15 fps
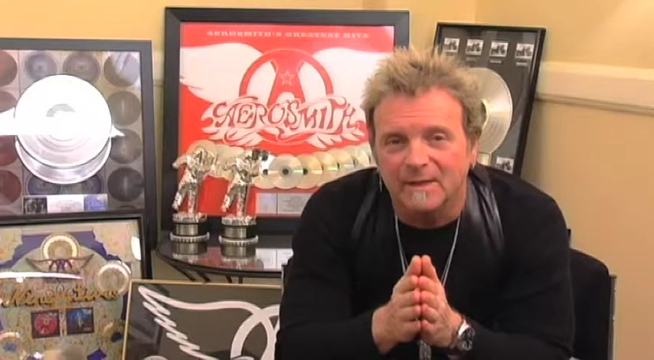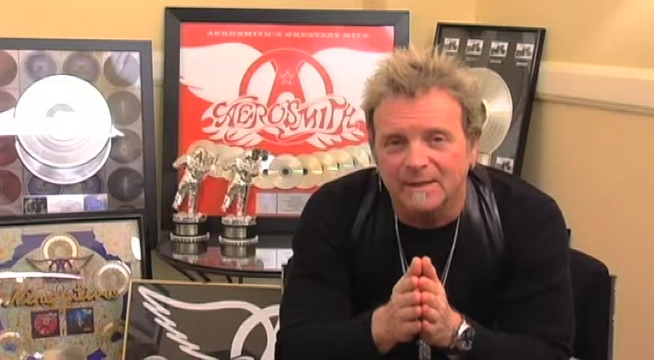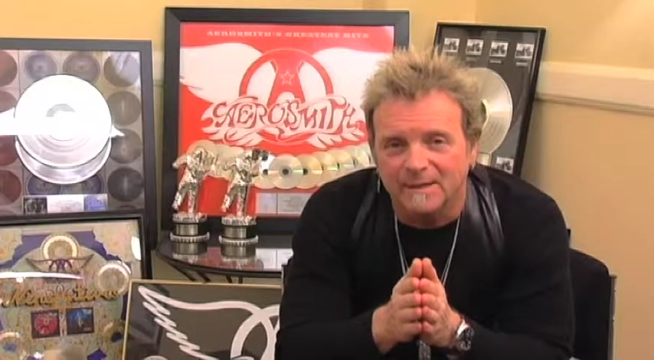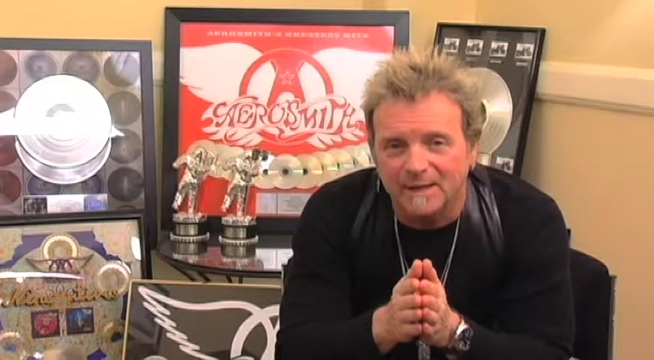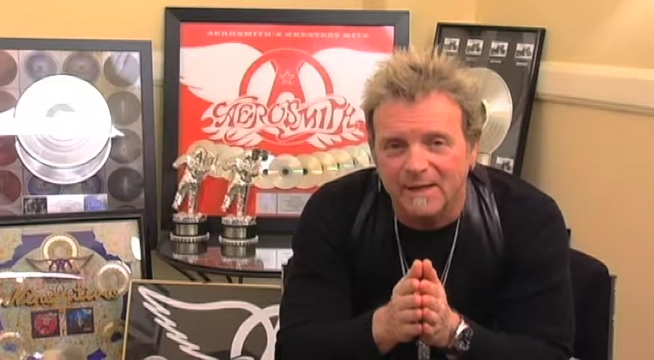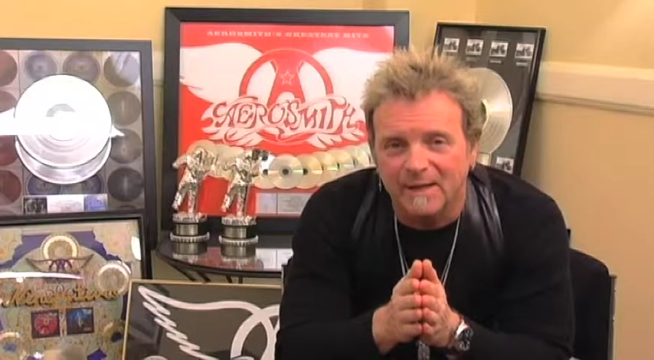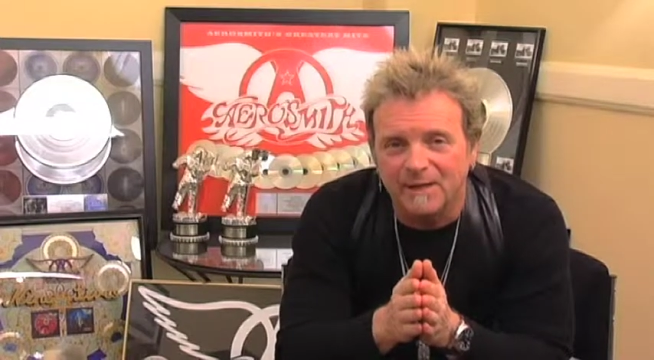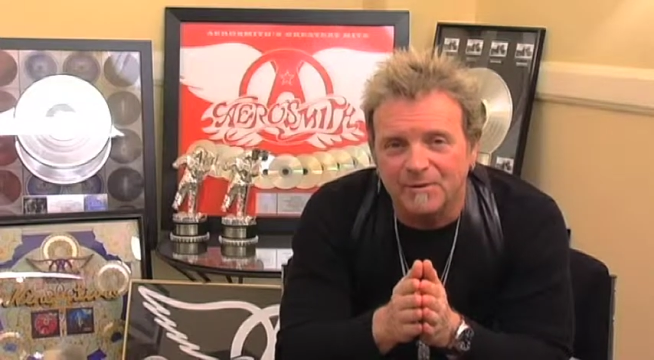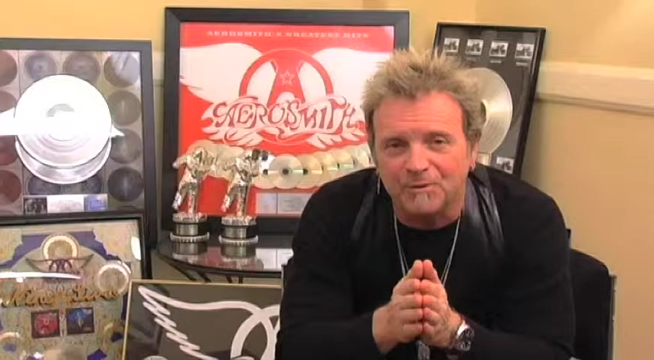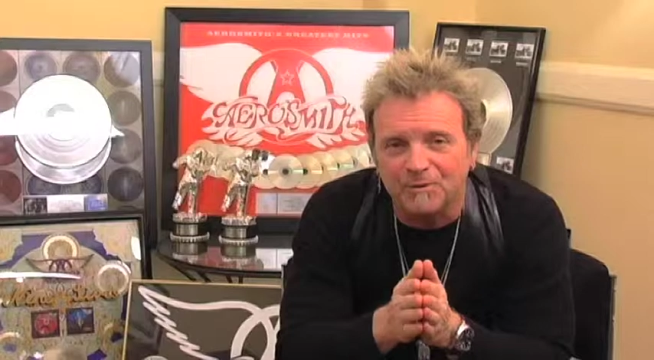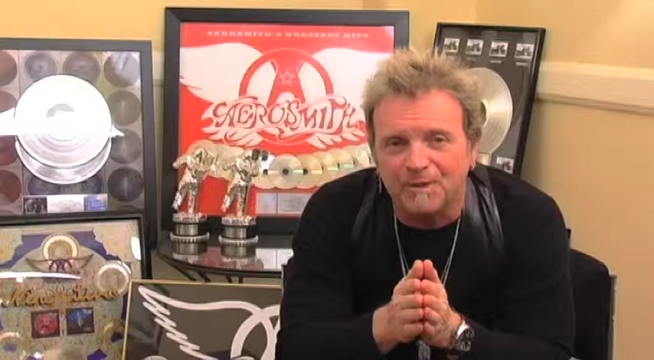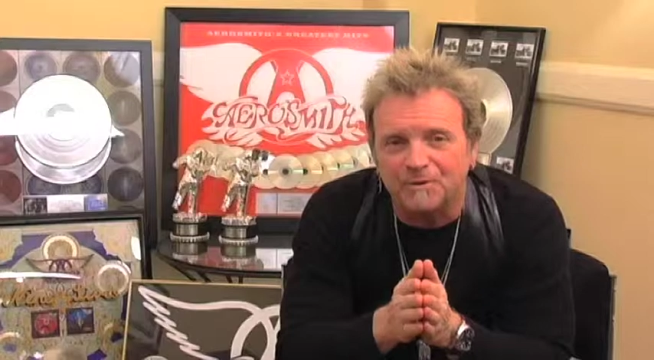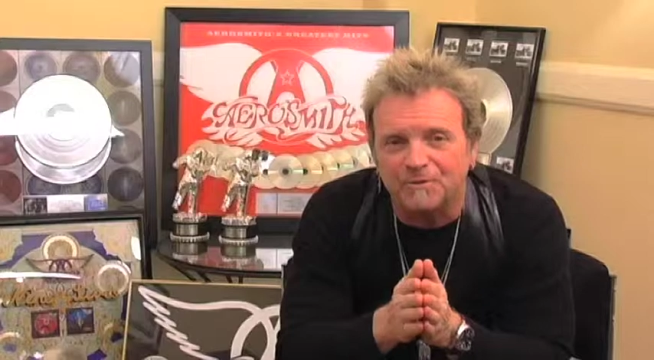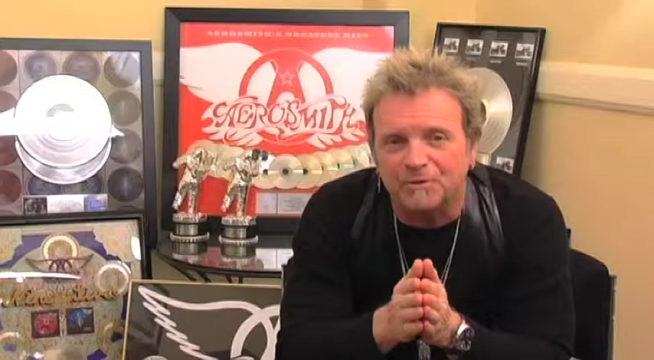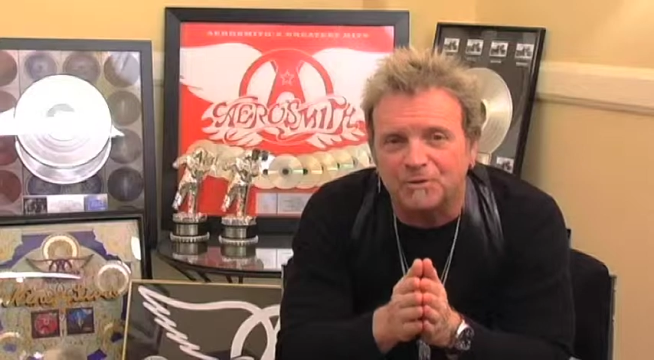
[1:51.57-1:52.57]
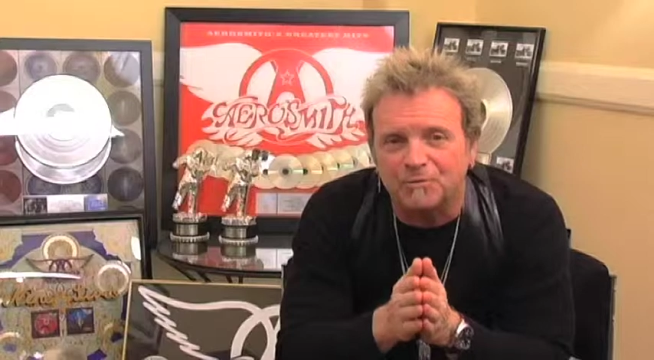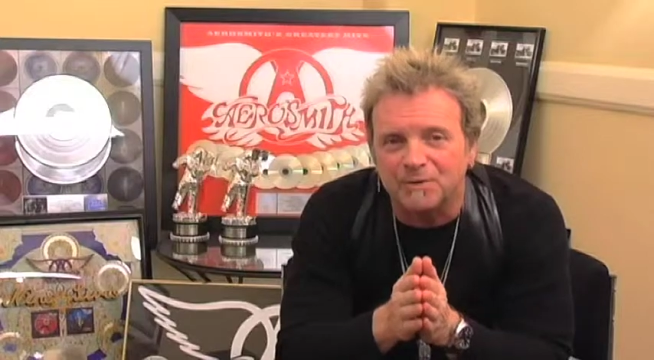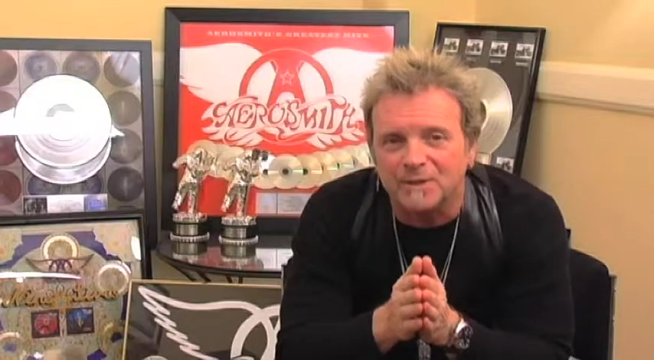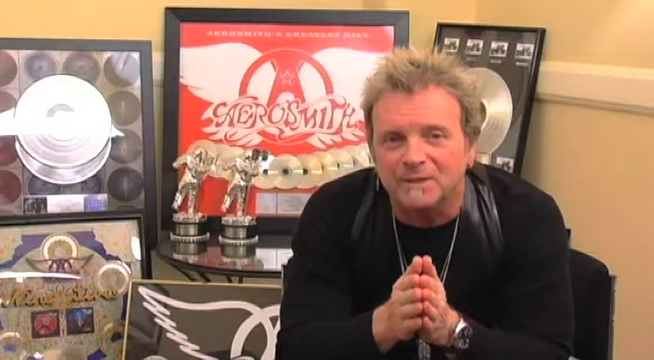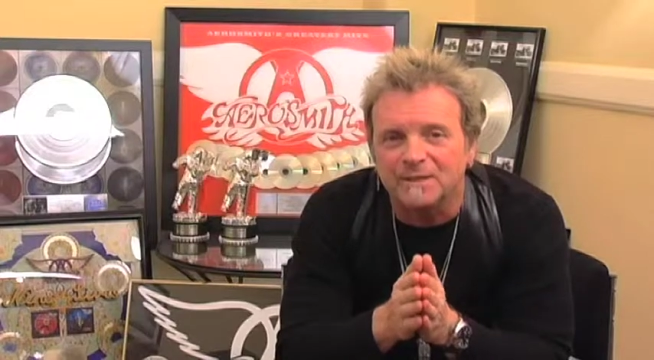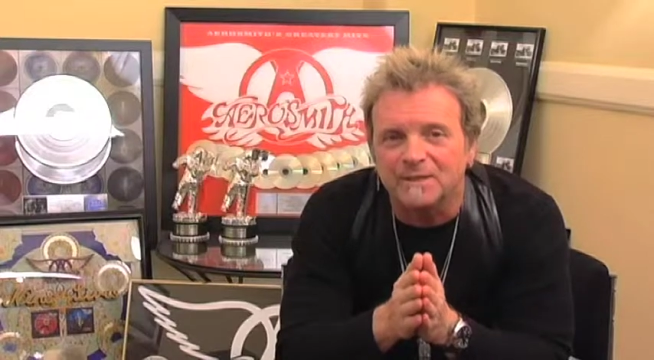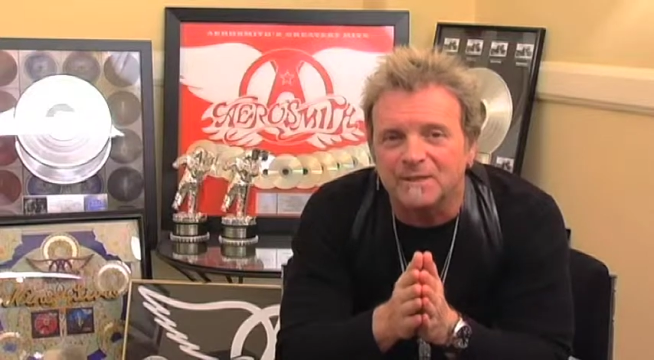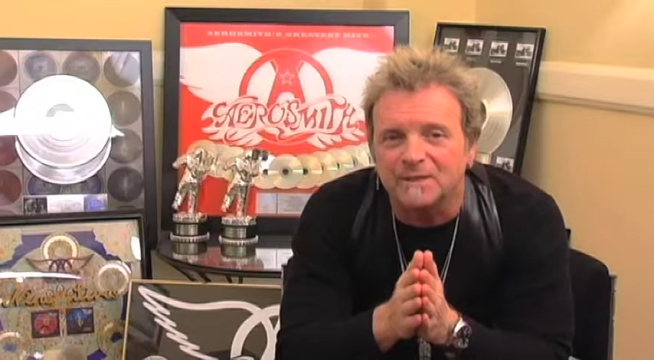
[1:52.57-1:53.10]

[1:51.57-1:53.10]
Yeah, you'll get the crazy